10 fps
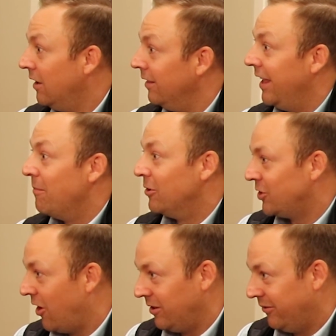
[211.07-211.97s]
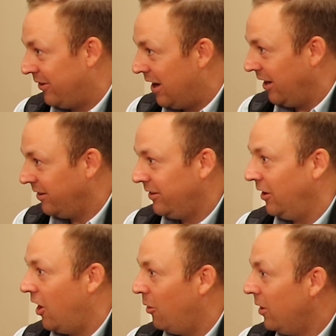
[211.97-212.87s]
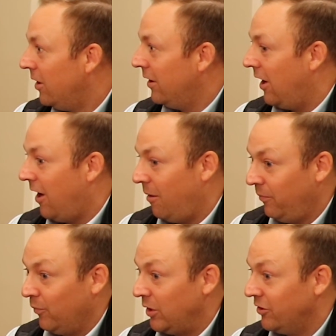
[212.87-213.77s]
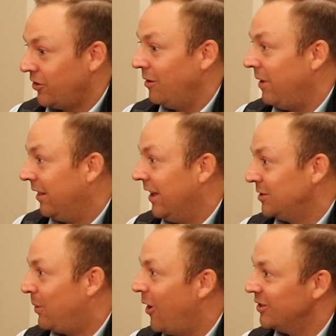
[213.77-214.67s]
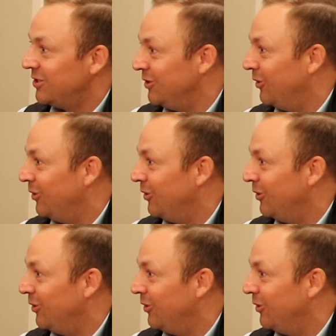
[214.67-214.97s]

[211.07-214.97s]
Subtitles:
Labor's hard to find. When you're starting to make less parts,